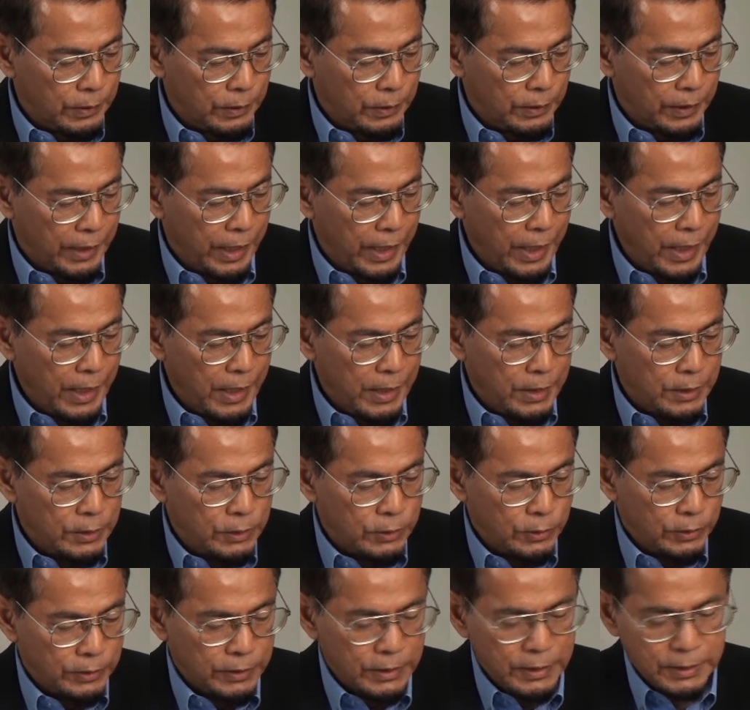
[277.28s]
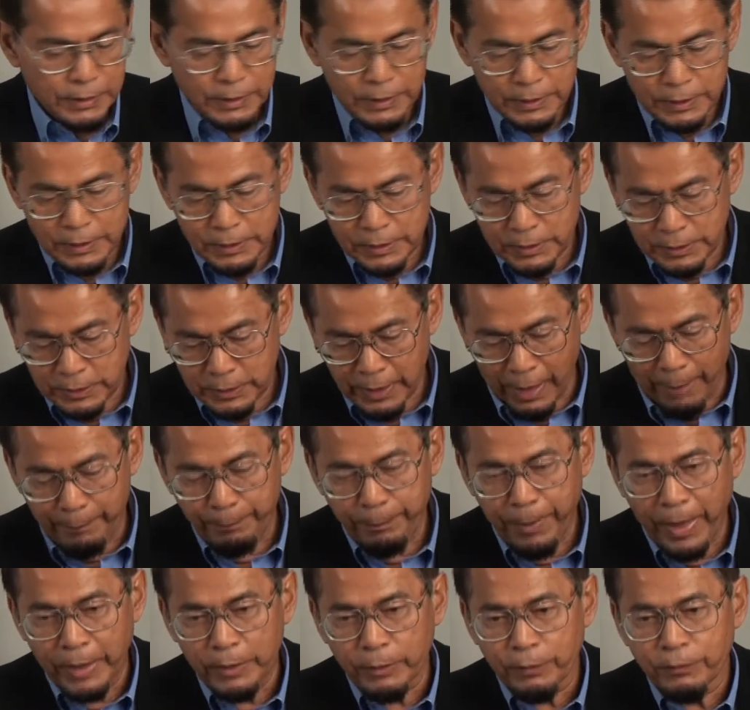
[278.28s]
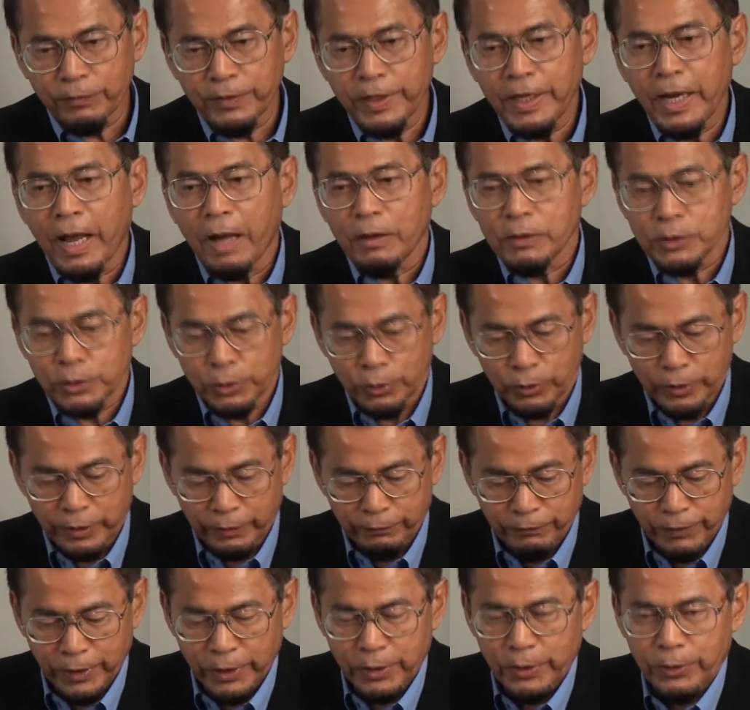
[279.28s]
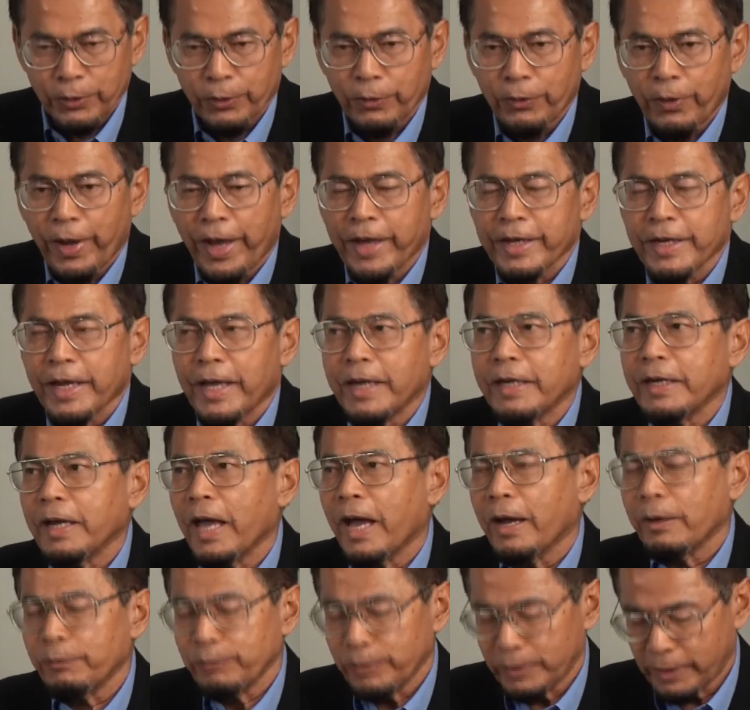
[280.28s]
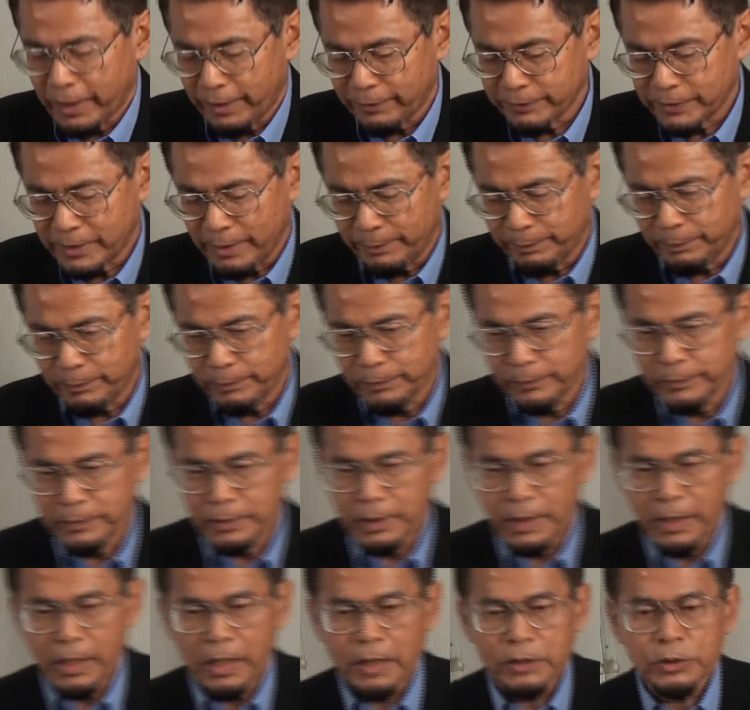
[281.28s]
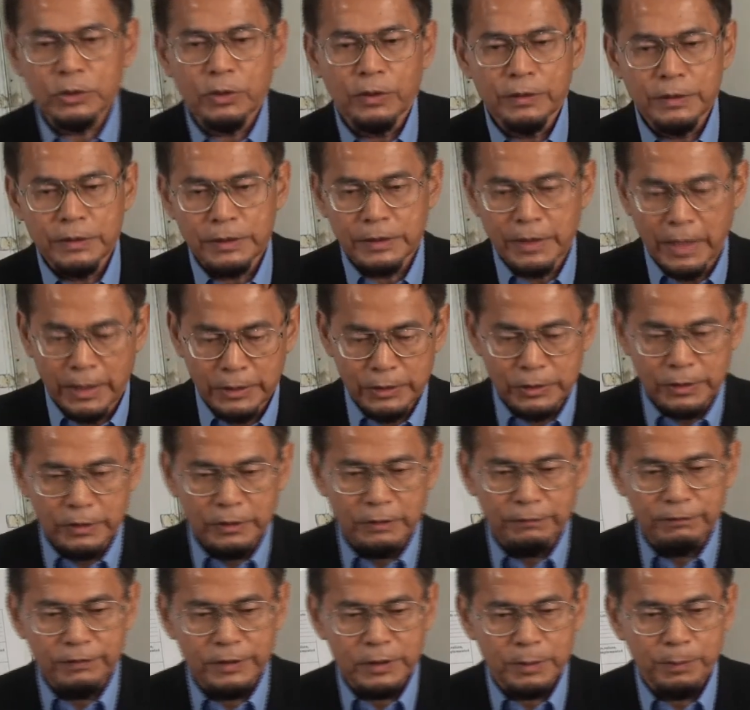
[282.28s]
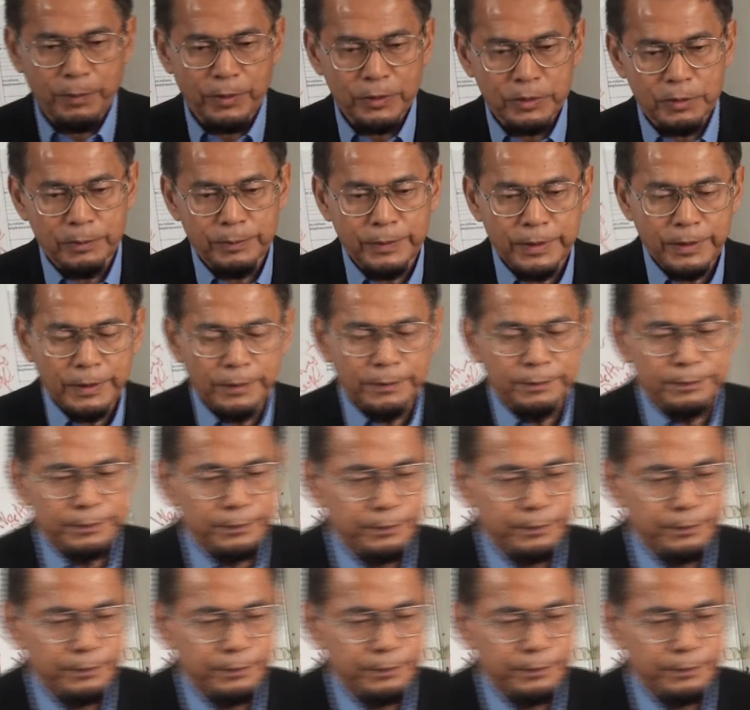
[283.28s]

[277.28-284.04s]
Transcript: Okay, so this is some part of it. I'll show the video and then we'll have some short discussion if it's possible.